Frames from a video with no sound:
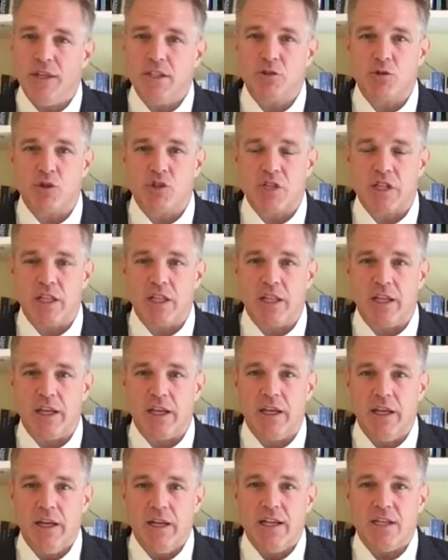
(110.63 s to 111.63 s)

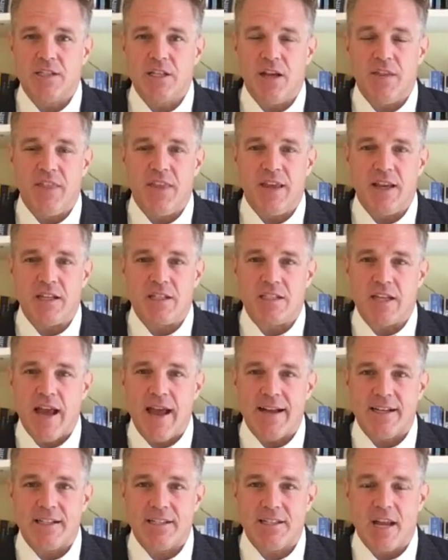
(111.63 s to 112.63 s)
interestingly, he said the
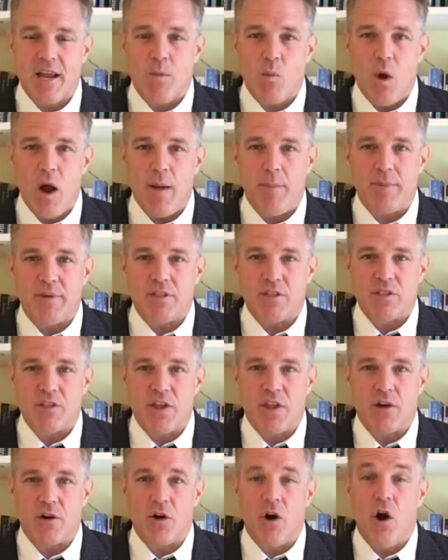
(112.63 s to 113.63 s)
exact same weapons
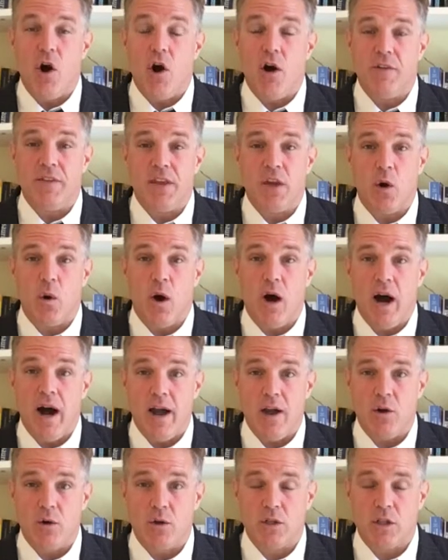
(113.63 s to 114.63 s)
that are on the
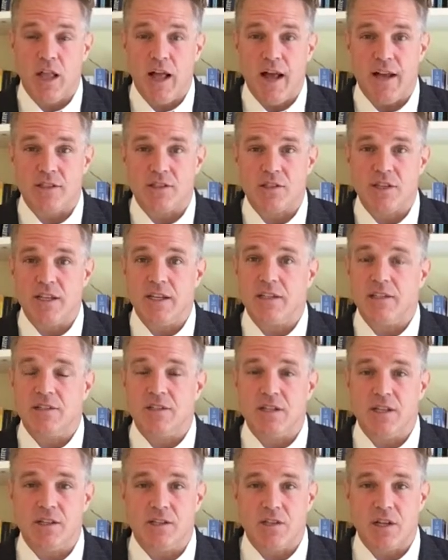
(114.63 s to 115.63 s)
Ohio class, the
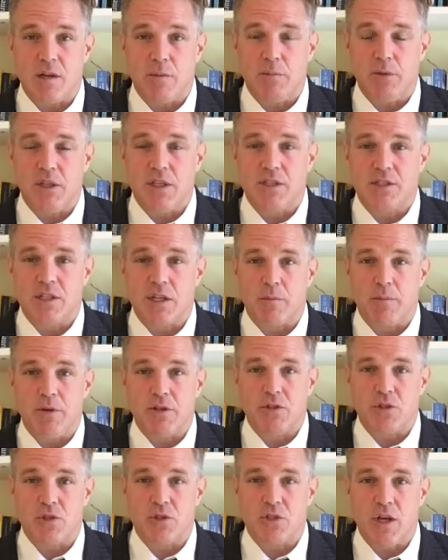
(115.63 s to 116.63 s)
existing ballistic
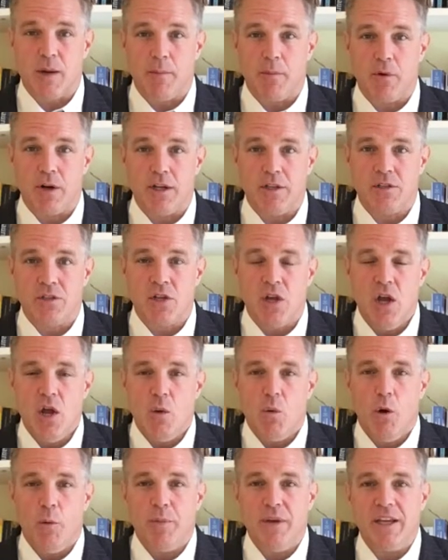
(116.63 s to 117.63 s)
missile submarines,
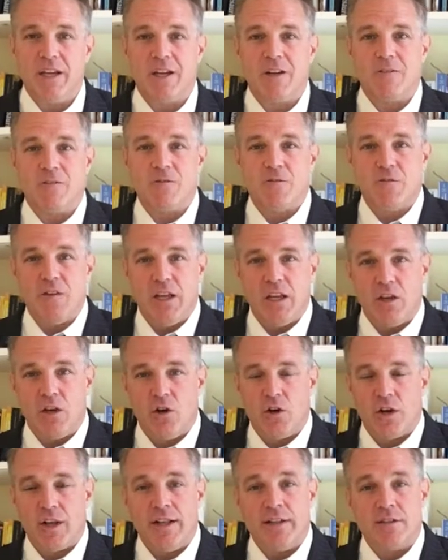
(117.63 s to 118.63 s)
will be
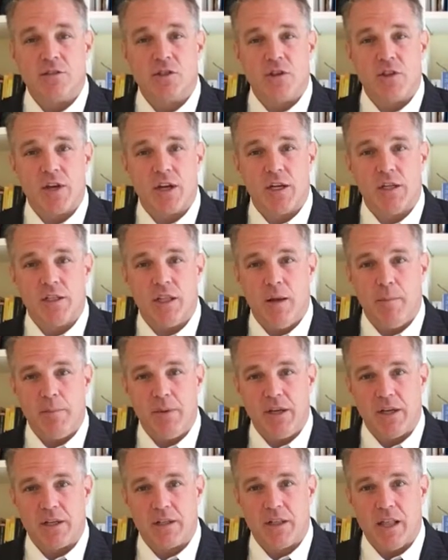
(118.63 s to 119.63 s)
configured into the
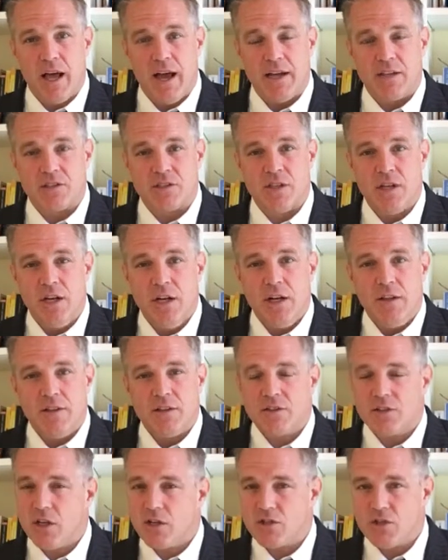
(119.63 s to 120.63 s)
Columbia class.
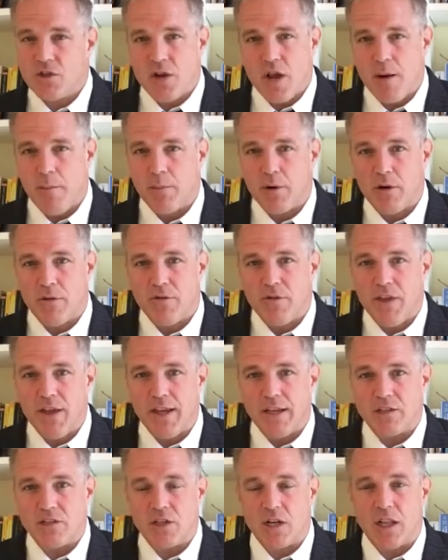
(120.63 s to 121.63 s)
This does a number of
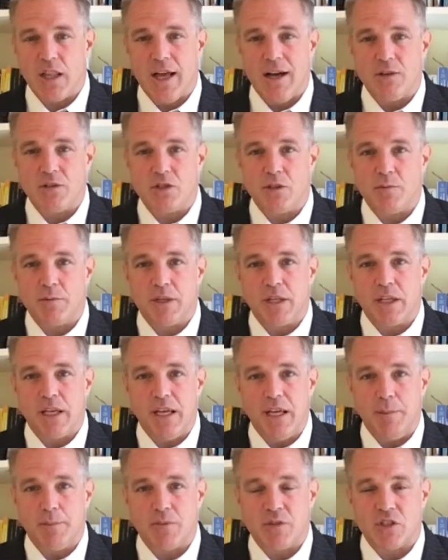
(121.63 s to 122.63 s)
things. It allows them to
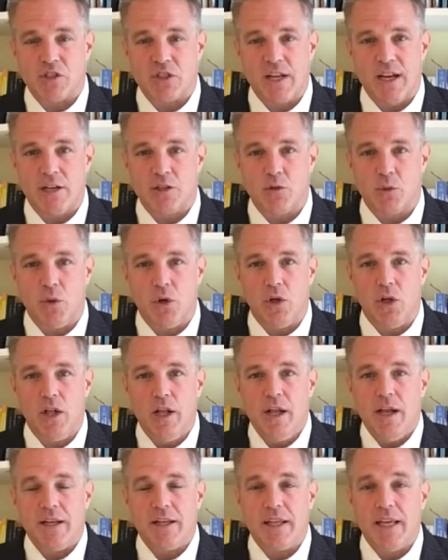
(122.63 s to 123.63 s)
keep to schedule and